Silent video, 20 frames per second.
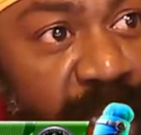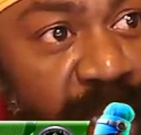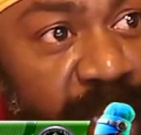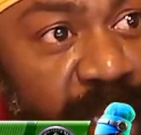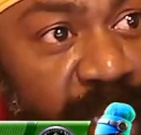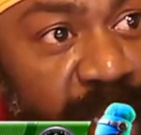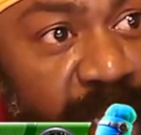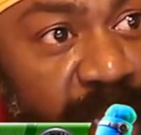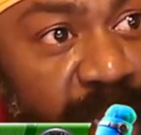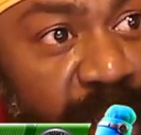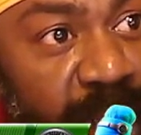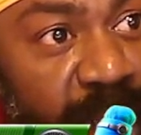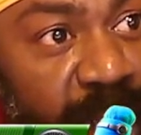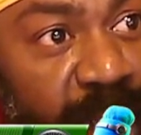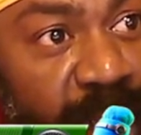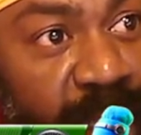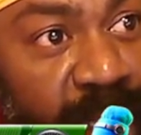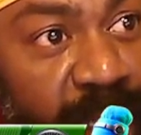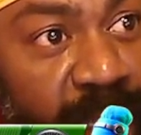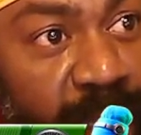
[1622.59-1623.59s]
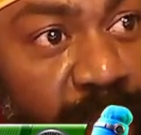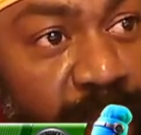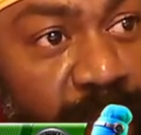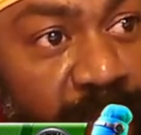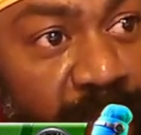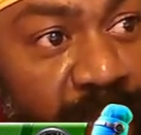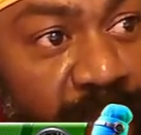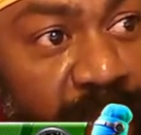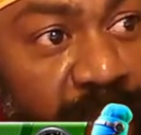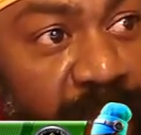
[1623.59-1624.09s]
Zin, no feel no
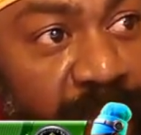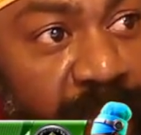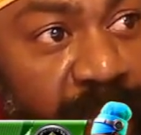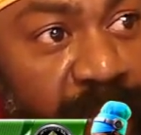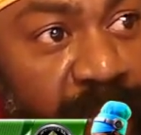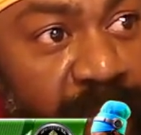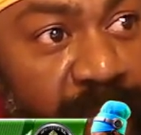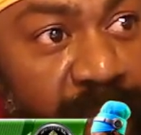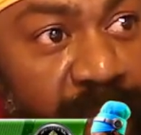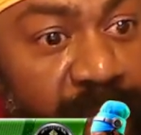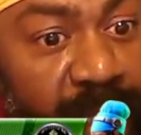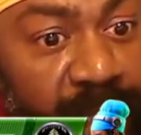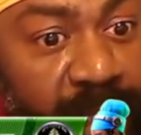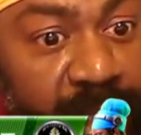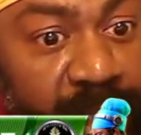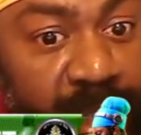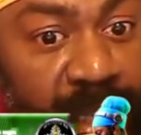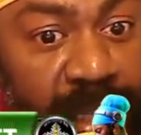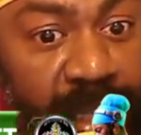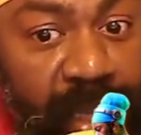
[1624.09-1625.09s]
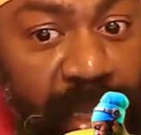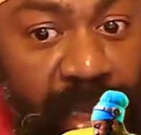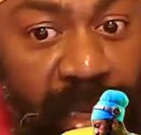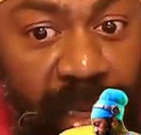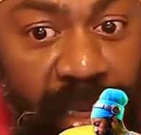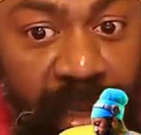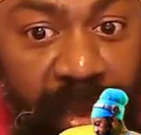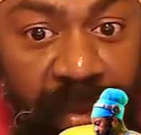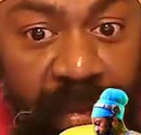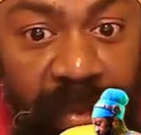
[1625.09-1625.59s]
way.
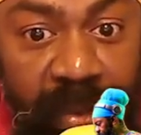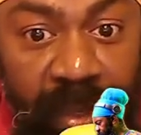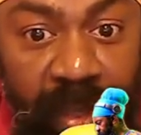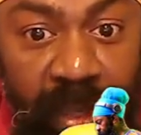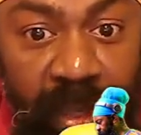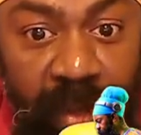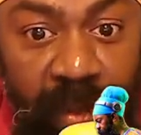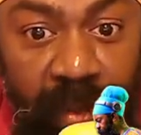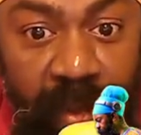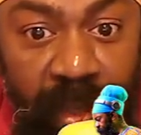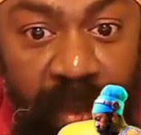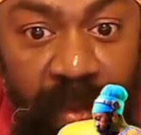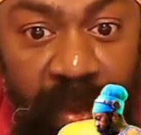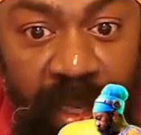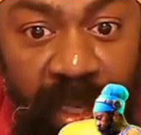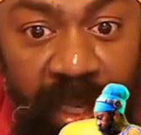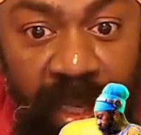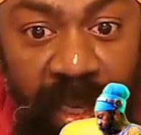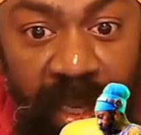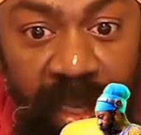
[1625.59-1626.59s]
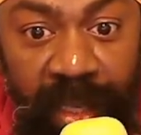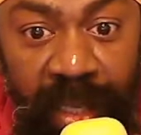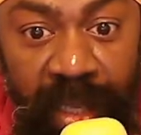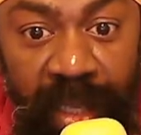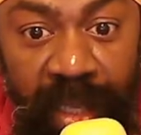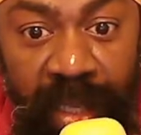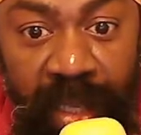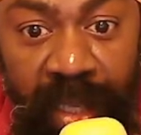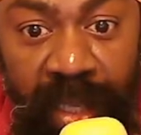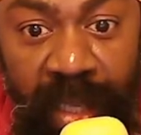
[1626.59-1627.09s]
Yeah, no feel no way. We're there
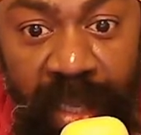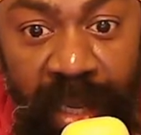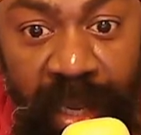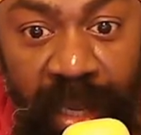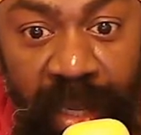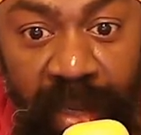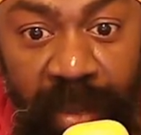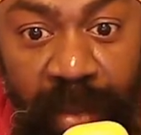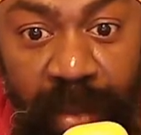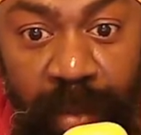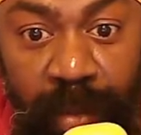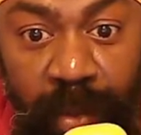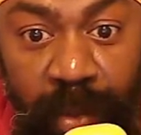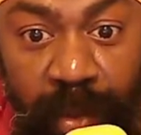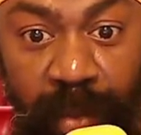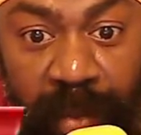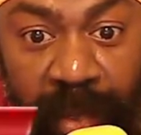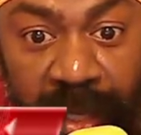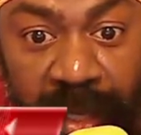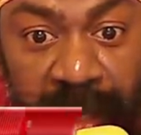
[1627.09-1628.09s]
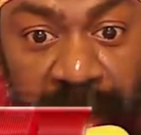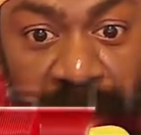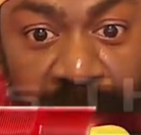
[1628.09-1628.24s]
a little moment.